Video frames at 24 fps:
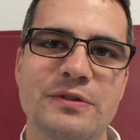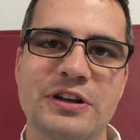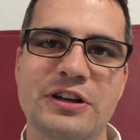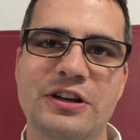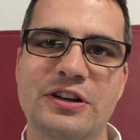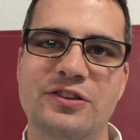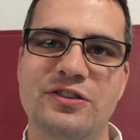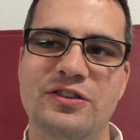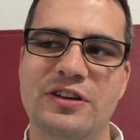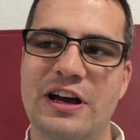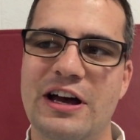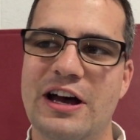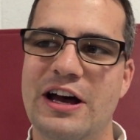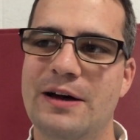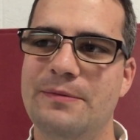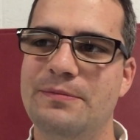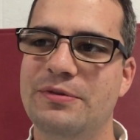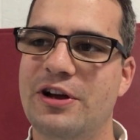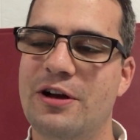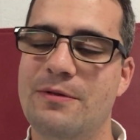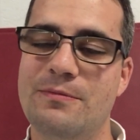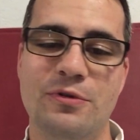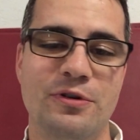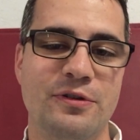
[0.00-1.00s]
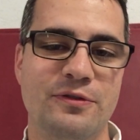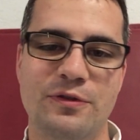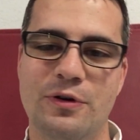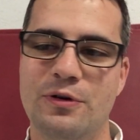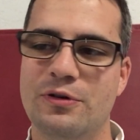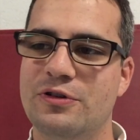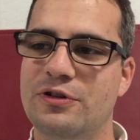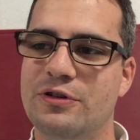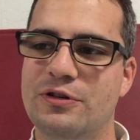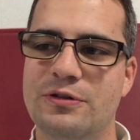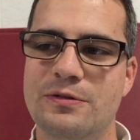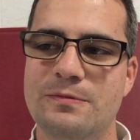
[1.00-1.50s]
He's uh, become more
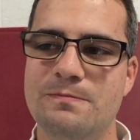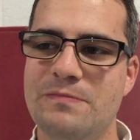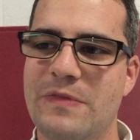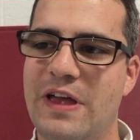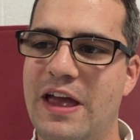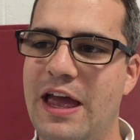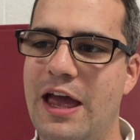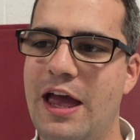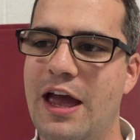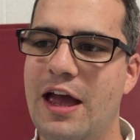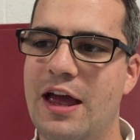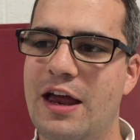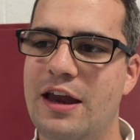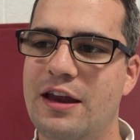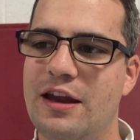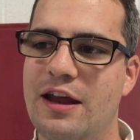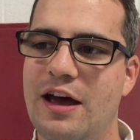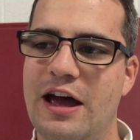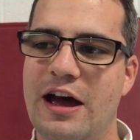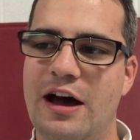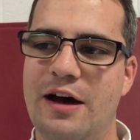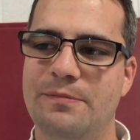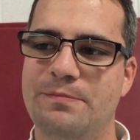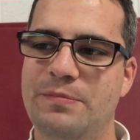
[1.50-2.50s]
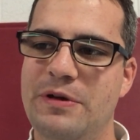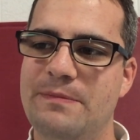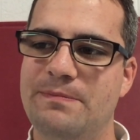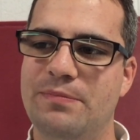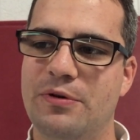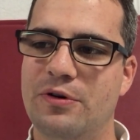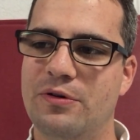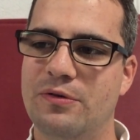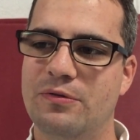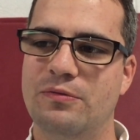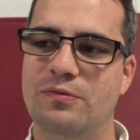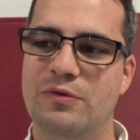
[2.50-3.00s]
vocal, and uh,
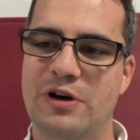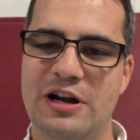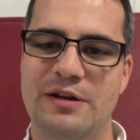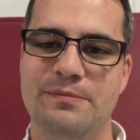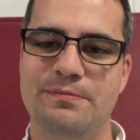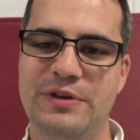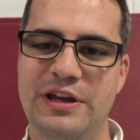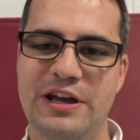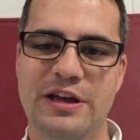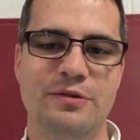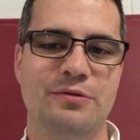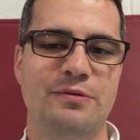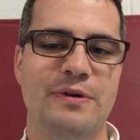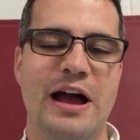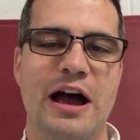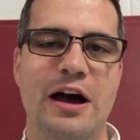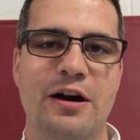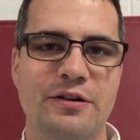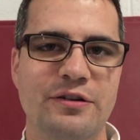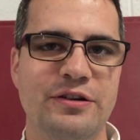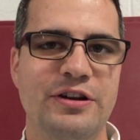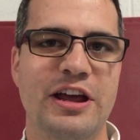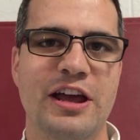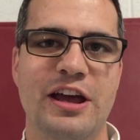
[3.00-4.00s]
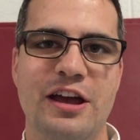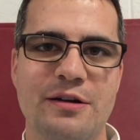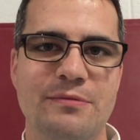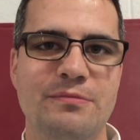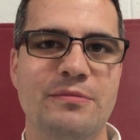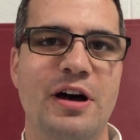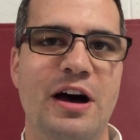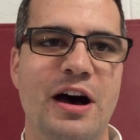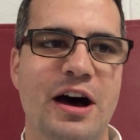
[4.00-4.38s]
people want to be around him.